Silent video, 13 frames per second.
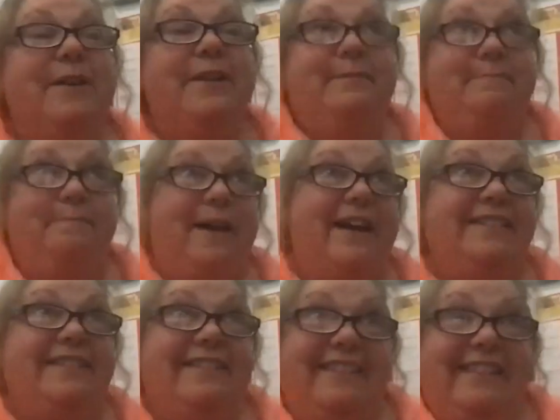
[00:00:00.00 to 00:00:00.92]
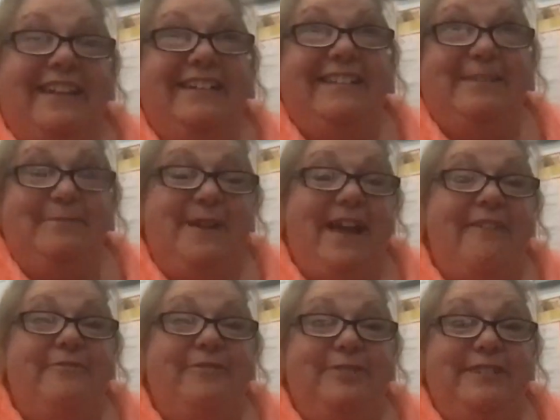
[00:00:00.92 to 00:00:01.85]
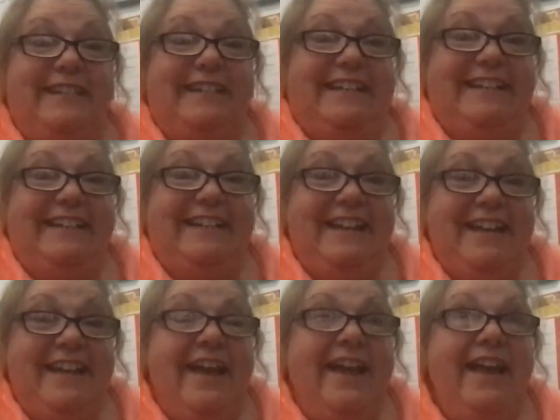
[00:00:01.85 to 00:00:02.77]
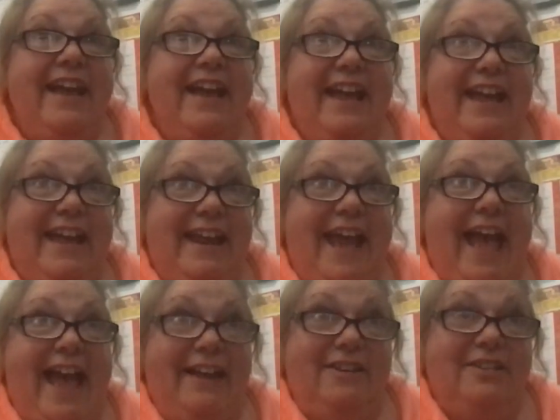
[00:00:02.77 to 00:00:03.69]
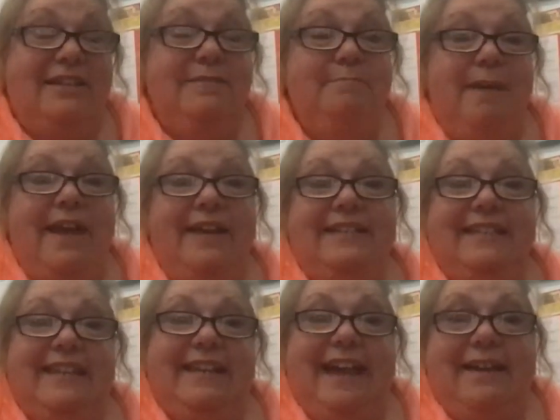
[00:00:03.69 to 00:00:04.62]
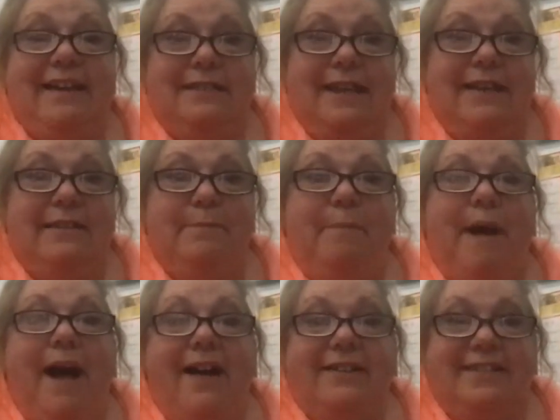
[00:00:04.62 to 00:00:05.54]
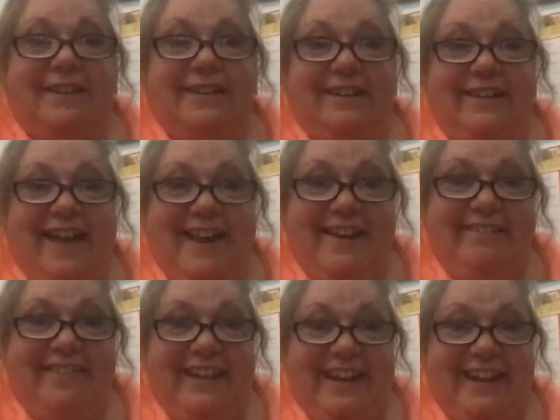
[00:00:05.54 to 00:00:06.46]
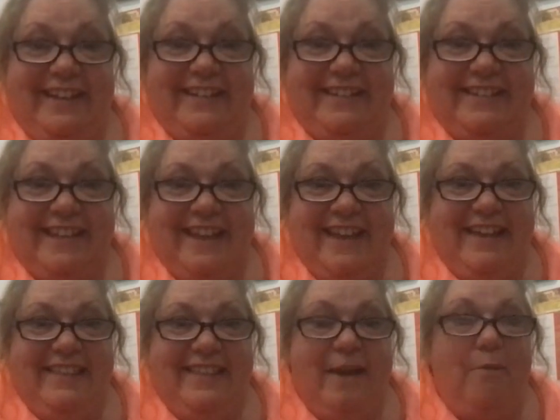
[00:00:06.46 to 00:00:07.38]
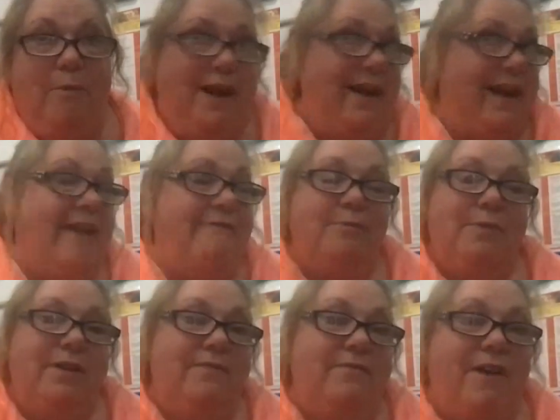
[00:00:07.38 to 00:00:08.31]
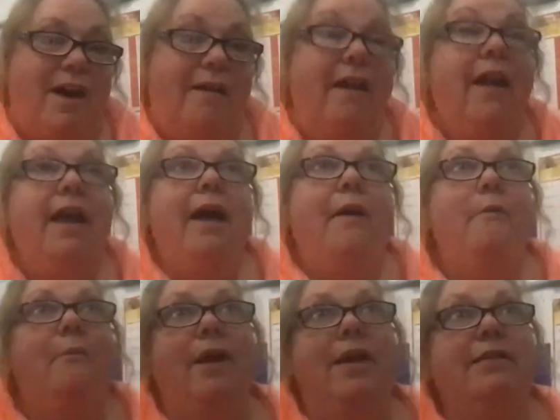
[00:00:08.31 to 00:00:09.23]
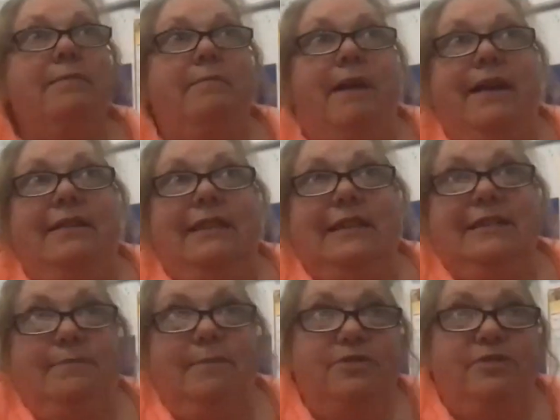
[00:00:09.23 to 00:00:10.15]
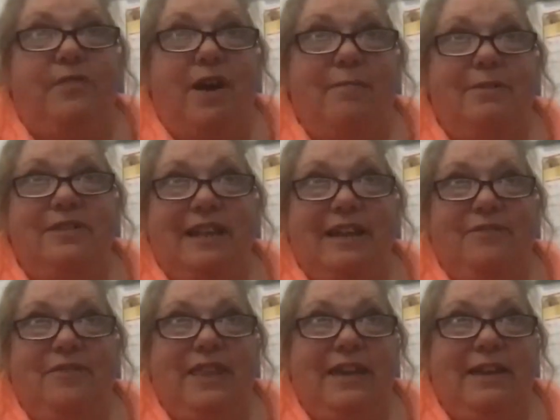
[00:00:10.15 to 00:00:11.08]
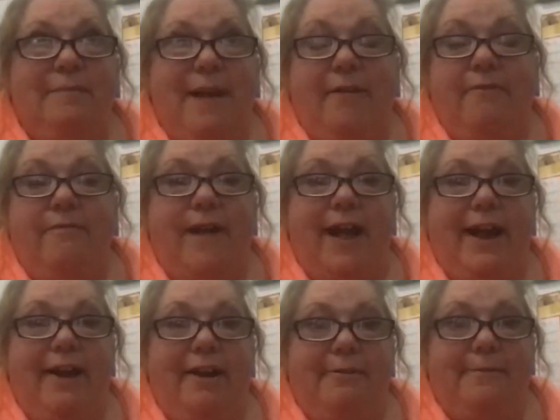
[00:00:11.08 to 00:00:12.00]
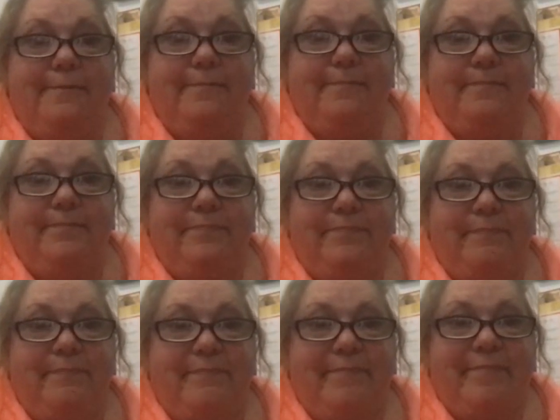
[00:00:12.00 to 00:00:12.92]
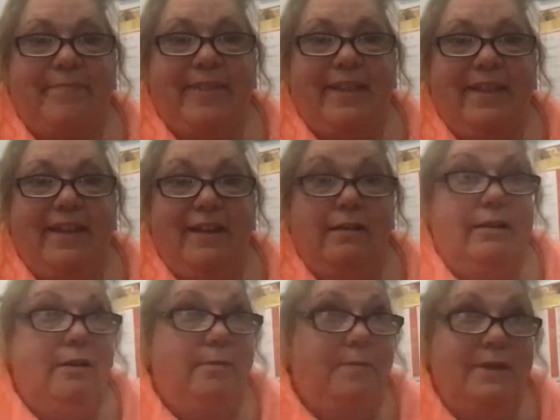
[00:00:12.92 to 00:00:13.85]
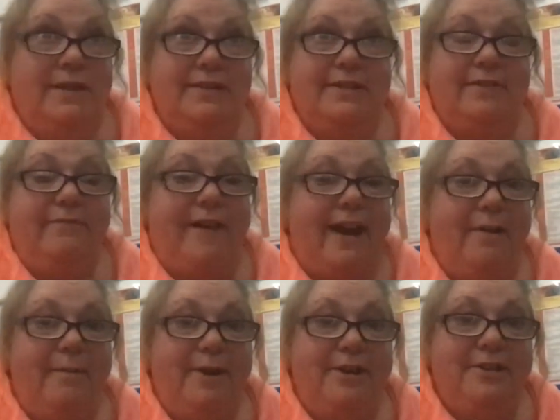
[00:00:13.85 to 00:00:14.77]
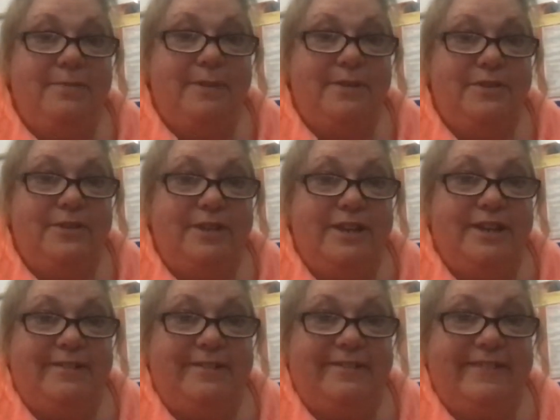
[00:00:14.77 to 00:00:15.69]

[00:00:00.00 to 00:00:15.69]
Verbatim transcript: of the best things that we ever did it actually made us think outside the box on a lot of things that we never would have thought of. One of the main things most farmers never think about fire. Mm-hmm. Your building's on fire. What are you supposed to do?